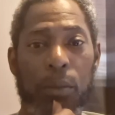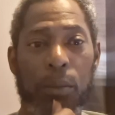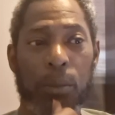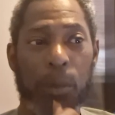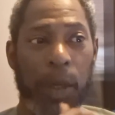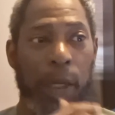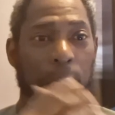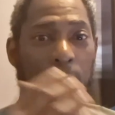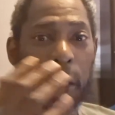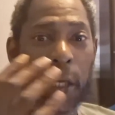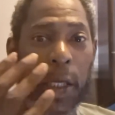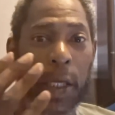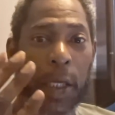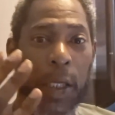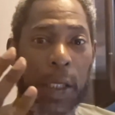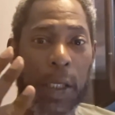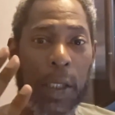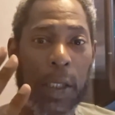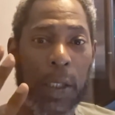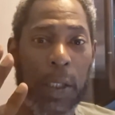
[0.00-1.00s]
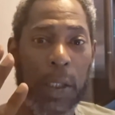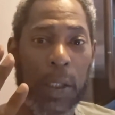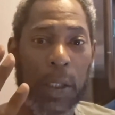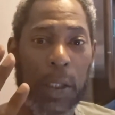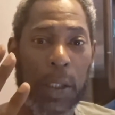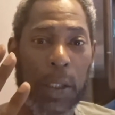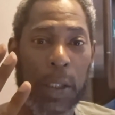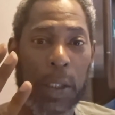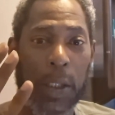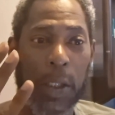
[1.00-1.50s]
But
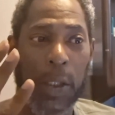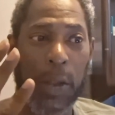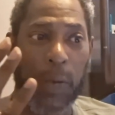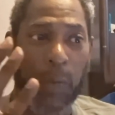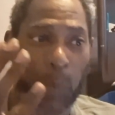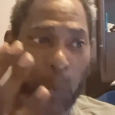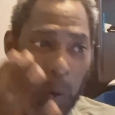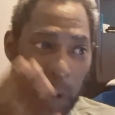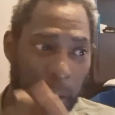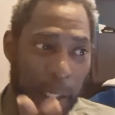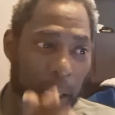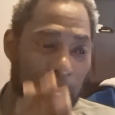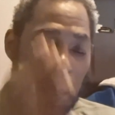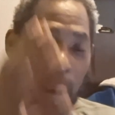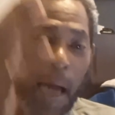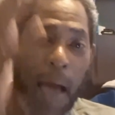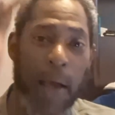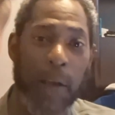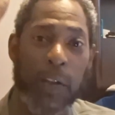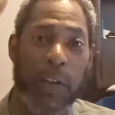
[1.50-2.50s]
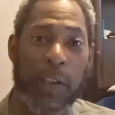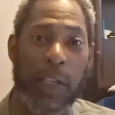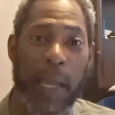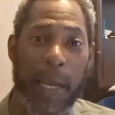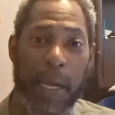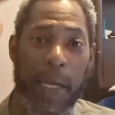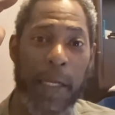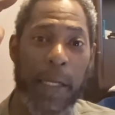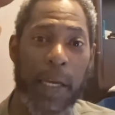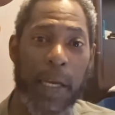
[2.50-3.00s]
when the cloud
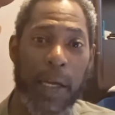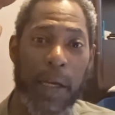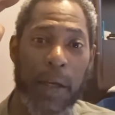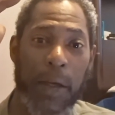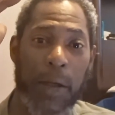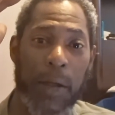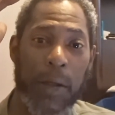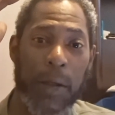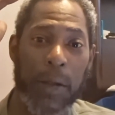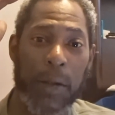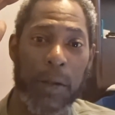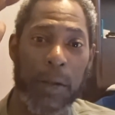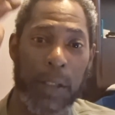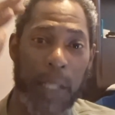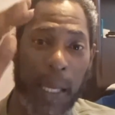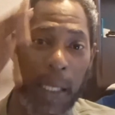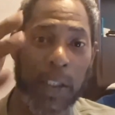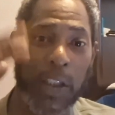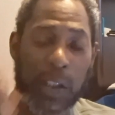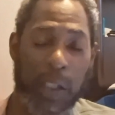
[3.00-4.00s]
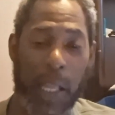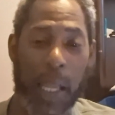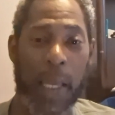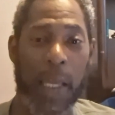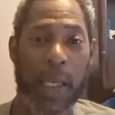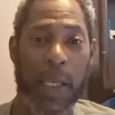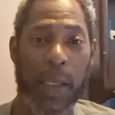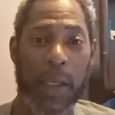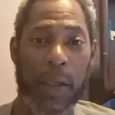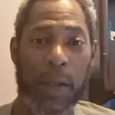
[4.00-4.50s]
stayed there, they
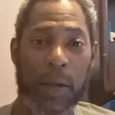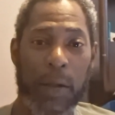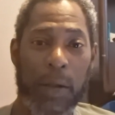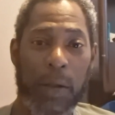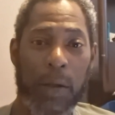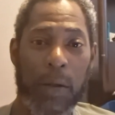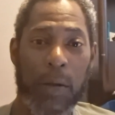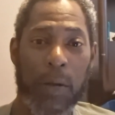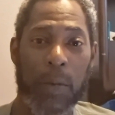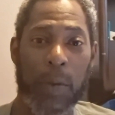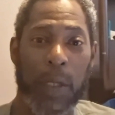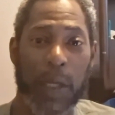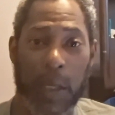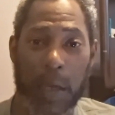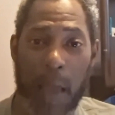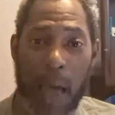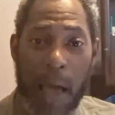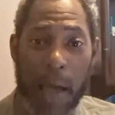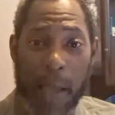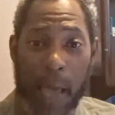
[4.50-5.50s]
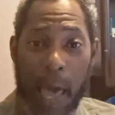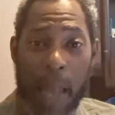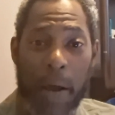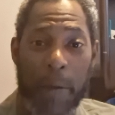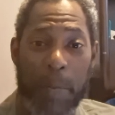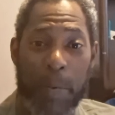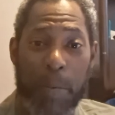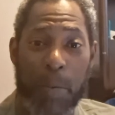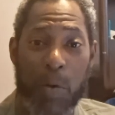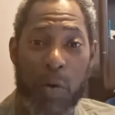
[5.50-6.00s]
stayed. When the cloud got
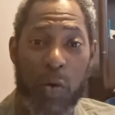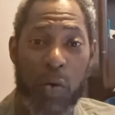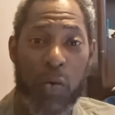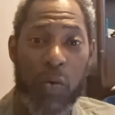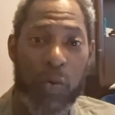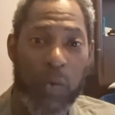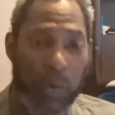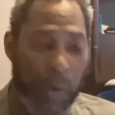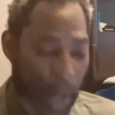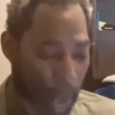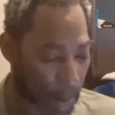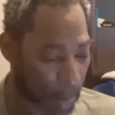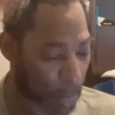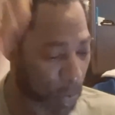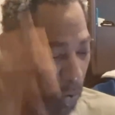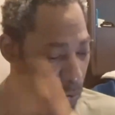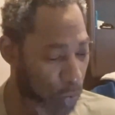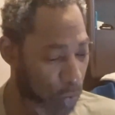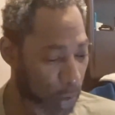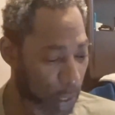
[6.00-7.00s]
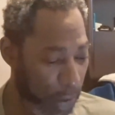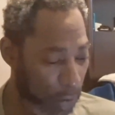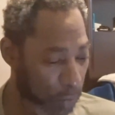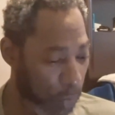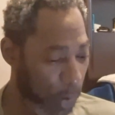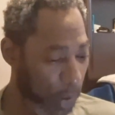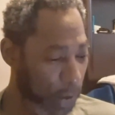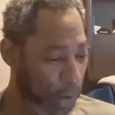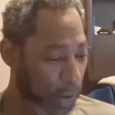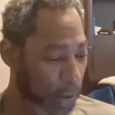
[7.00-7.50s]
up and moved, they moved. That's
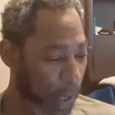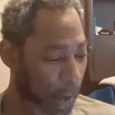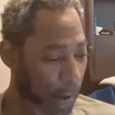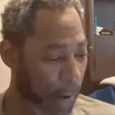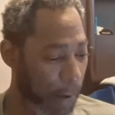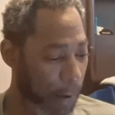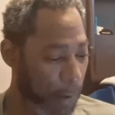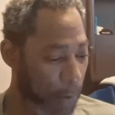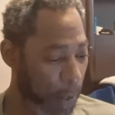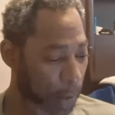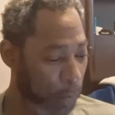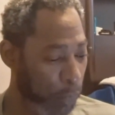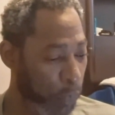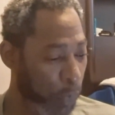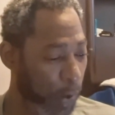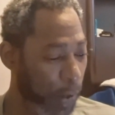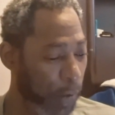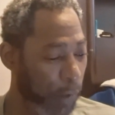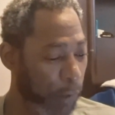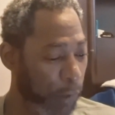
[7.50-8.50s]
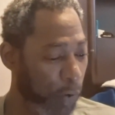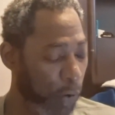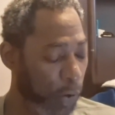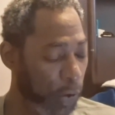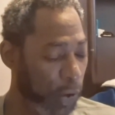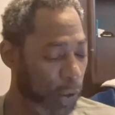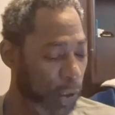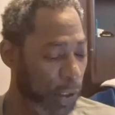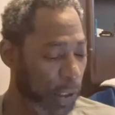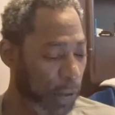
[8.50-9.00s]
what it's saying. Let's read
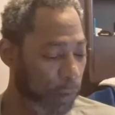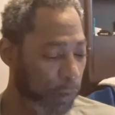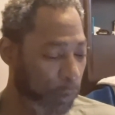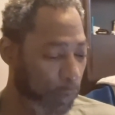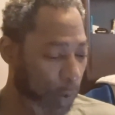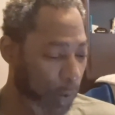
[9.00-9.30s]
36